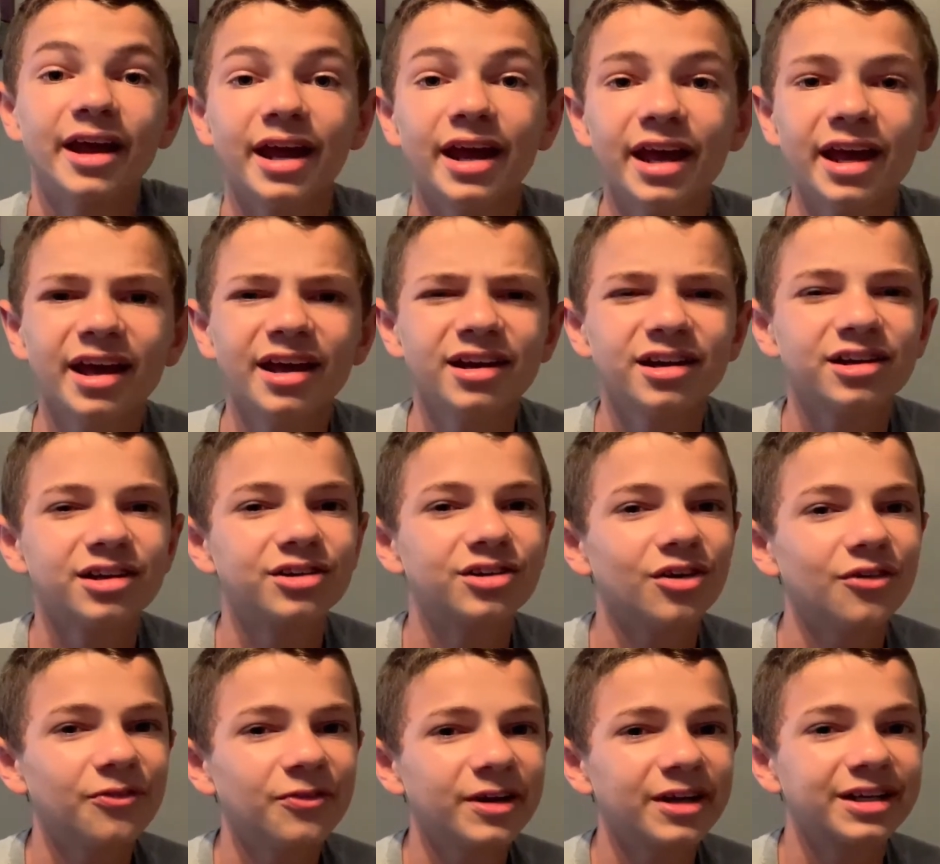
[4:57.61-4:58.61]
and
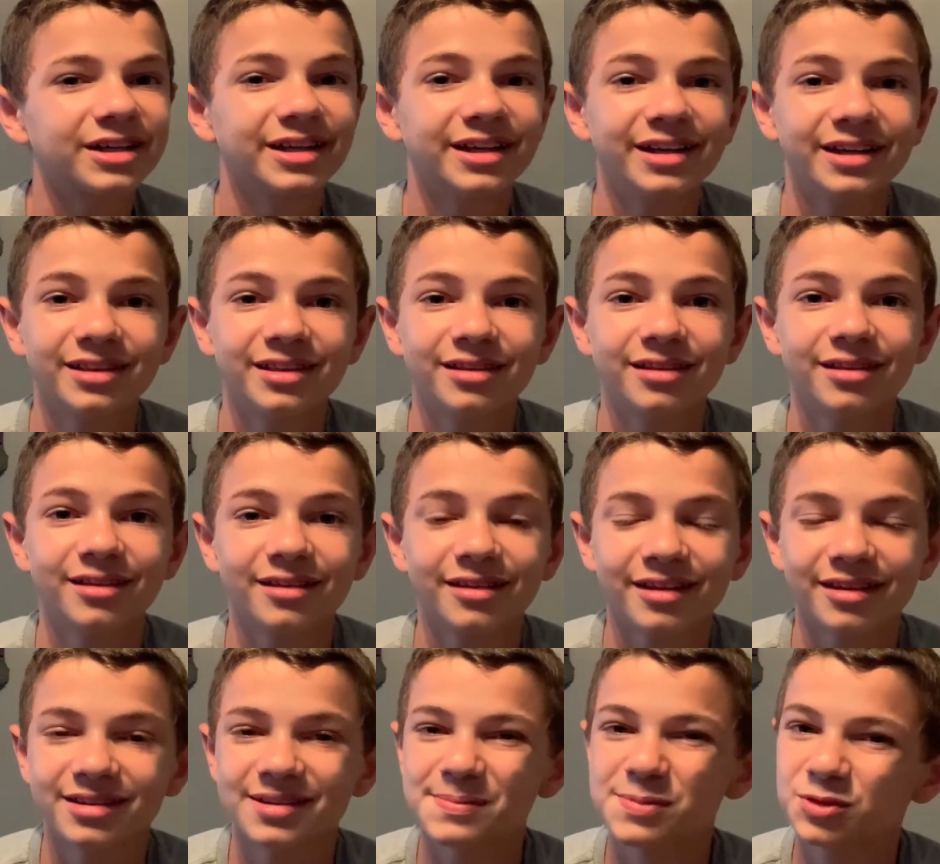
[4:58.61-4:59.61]
don't forget to hit
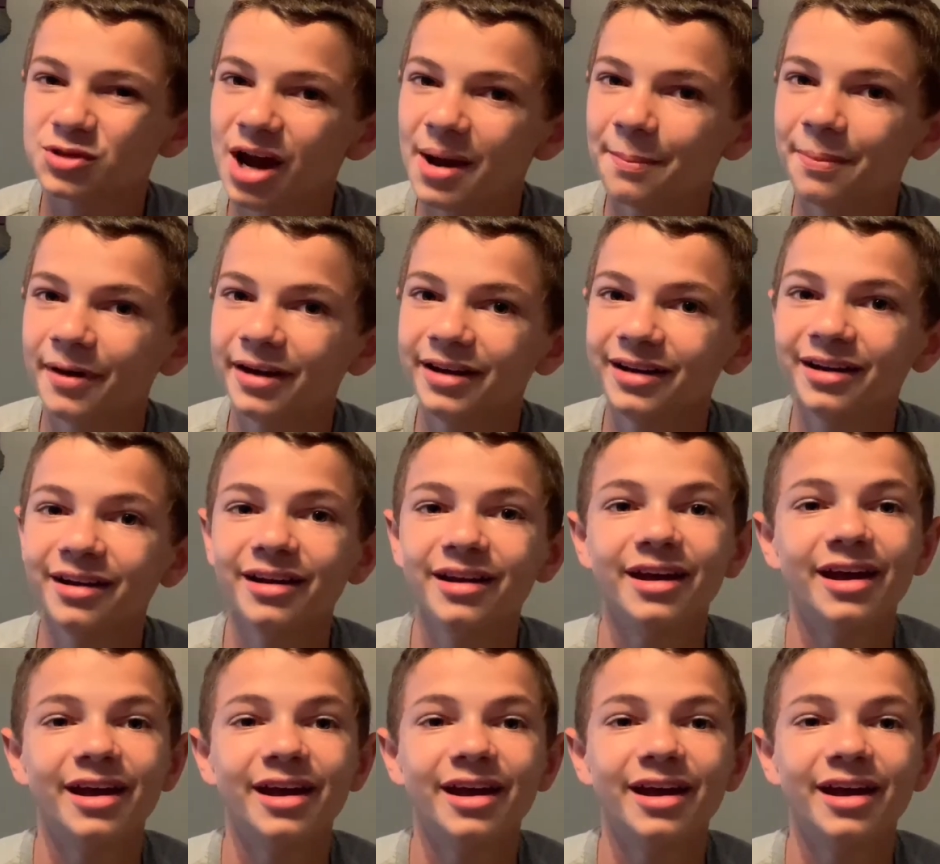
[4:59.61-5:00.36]
the subscribe button